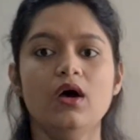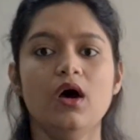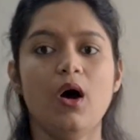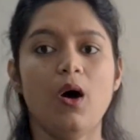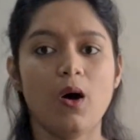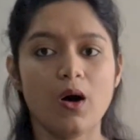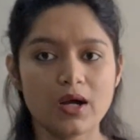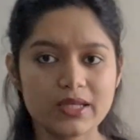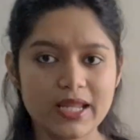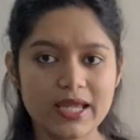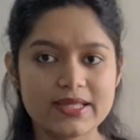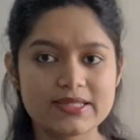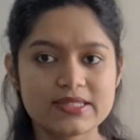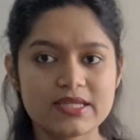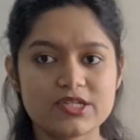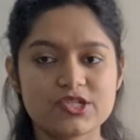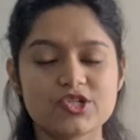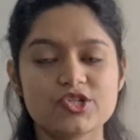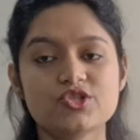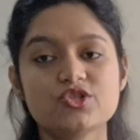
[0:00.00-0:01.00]

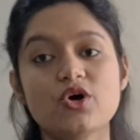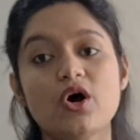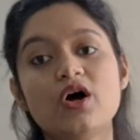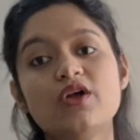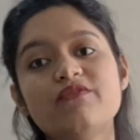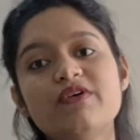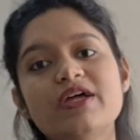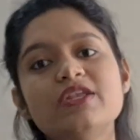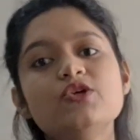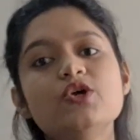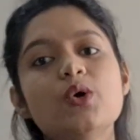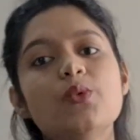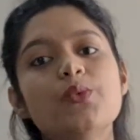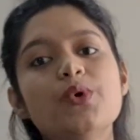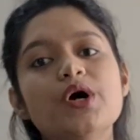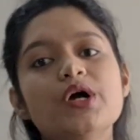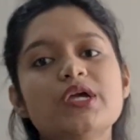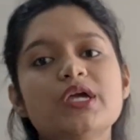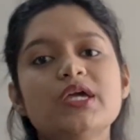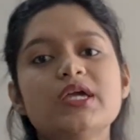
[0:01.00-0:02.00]
organizations or when you're
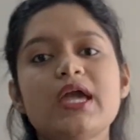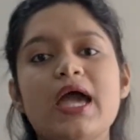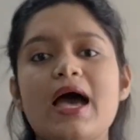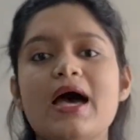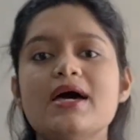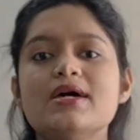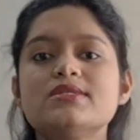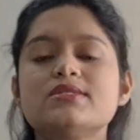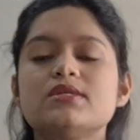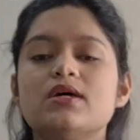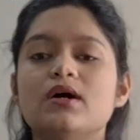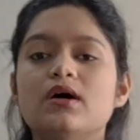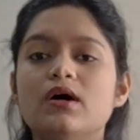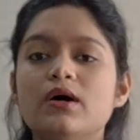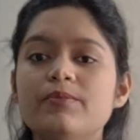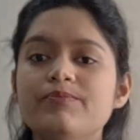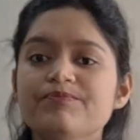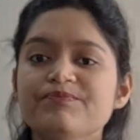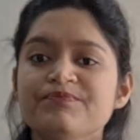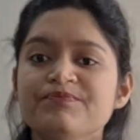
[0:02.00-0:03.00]
working as a